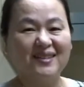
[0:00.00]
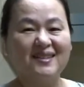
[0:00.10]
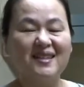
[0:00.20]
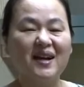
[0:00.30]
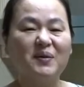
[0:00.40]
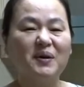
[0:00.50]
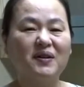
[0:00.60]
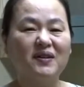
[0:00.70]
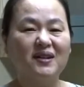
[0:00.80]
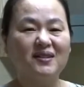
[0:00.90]
This time
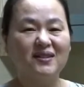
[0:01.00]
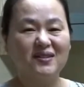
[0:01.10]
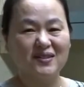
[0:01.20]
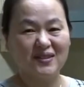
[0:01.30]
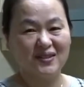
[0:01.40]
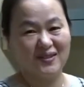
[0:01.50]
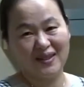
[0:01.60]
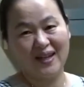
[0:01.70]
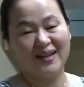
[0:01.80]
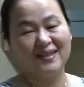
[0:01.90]
I'm going to introduce you
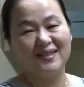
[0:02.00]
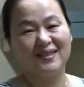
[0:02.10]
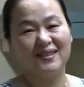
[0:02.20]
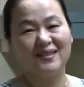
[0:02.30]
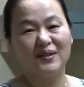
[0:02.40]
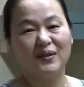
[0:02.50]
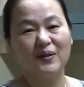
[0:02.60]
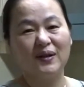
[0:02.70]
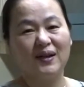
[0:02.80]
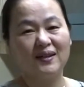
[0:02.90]
guys. It's a
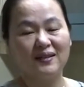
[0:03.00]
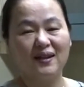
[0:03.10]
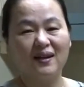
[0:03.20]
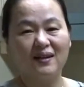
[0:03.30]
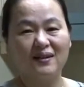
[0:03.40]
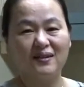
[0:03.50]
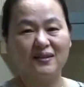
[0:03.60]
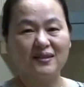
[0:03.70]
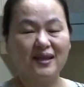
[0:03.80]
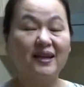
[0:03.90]
Korean
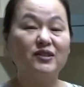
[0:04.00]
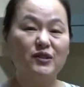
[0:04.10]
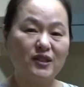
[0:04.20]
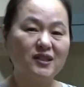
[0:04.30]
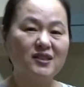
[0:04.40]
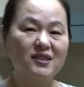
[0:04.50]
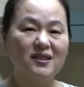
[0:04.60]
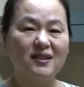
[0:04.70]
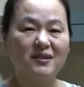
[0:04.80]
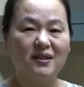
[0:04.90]
side dish.
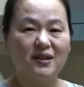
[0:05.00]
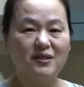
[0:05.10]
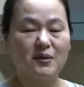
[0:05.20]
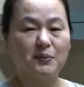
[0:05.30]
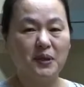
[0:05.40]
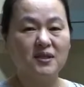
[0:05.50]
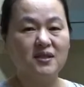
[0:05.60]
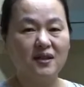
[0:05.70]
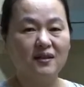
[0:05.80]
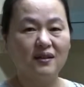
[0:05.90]
It's a Meat
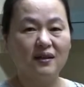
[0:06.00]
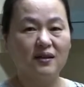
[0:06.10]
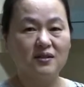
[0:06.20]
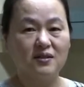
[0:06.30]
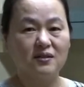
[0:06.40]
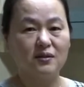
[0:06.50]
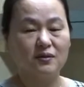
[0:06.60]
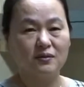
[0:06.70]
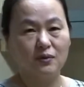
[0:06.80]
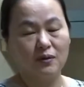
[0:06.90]
Jun. It's a
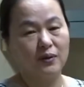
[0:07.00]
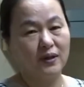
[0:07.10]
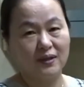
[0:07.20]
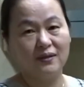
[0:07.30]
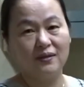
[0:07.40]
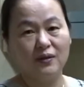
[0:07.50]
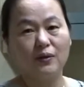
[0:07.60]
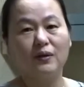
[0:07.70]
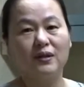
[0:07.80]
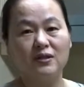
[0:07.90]
Korean
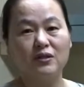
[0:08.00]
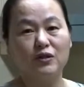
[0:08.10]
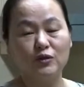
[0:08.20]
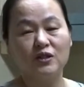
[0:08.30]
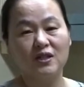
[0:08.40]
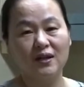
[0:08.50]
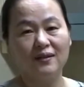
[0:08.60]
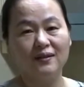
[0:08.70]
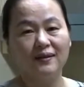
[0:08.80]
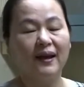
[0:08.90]
called it's a
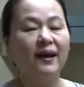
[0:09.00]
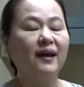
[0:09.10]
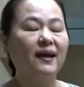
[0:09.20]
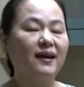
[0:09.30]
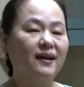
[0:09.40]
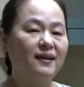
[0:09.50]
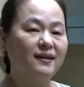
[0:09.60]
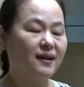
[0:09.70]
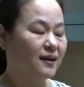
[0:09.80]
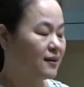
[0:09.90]
Yukjeon.
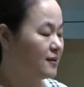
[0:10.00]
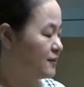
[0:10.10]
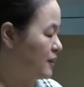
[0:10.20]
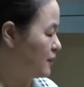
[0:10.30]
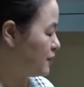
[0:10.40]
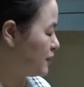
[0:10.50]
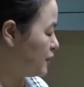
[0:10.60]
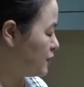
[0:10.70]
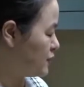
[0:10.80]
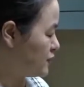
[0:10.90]
And I'm going to
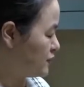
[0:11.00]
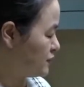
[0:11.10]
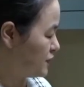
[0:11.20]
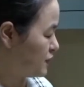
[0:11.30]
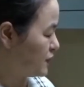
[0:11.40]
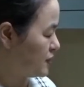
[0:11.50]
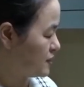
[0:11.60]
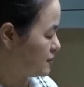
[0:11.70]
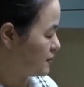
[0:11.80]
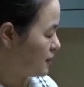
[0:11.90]
use you for this